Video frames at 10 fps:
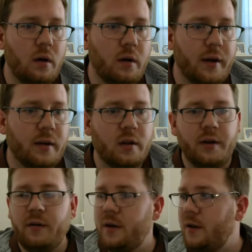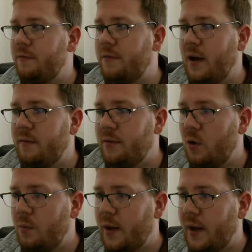All right, clarinet
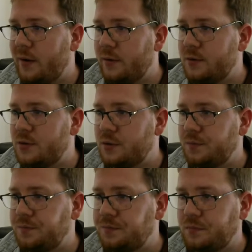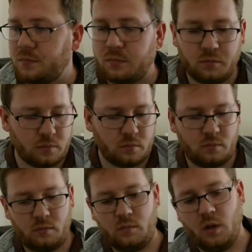5-note patterns.
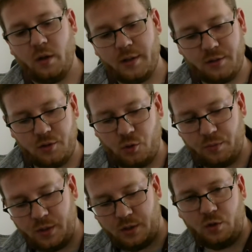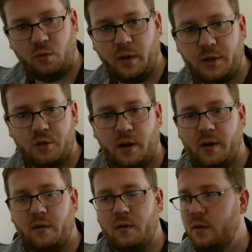I've zoomed in too much
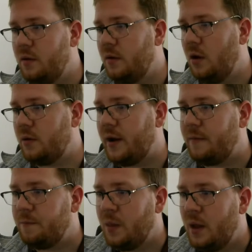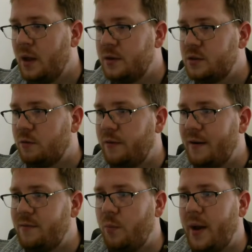now. Okay, so
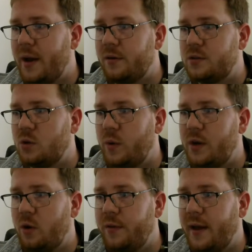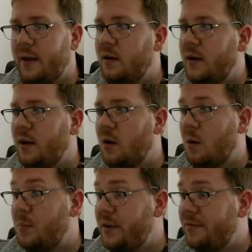5-note patterns. So we know that in
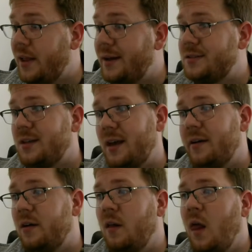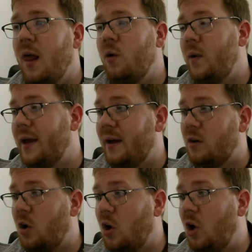our B flat scale, we
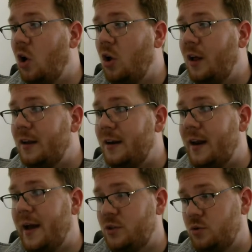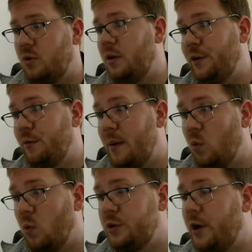had all natural. And
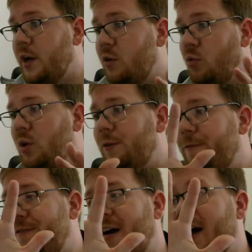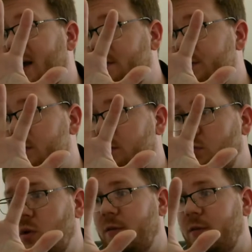remember, we're talking rule of fives.